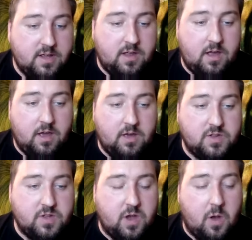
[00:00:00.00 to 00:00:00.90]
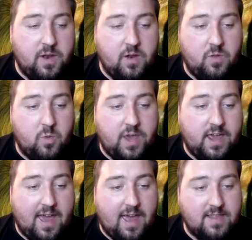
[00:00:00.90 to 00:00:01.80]
Like I used to go in on the
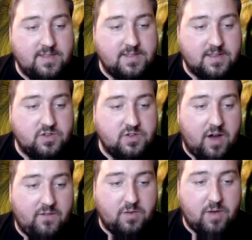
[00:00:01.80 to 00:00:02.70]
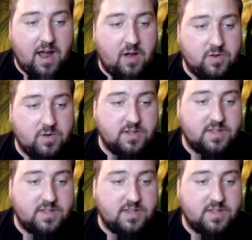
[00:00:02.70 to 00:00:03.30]
weekends and travel around and